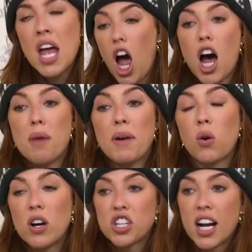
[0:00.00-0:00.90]
A
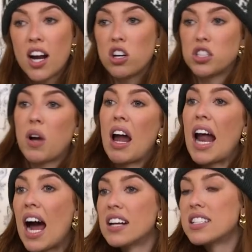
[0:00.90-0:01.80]
question I also got
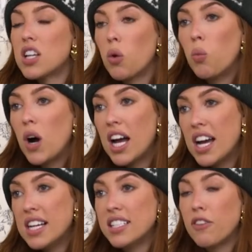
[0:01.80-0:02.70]
asked
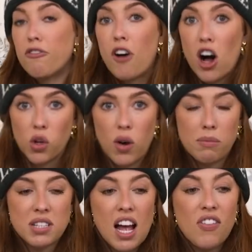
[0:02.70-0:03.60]
was follow-ups.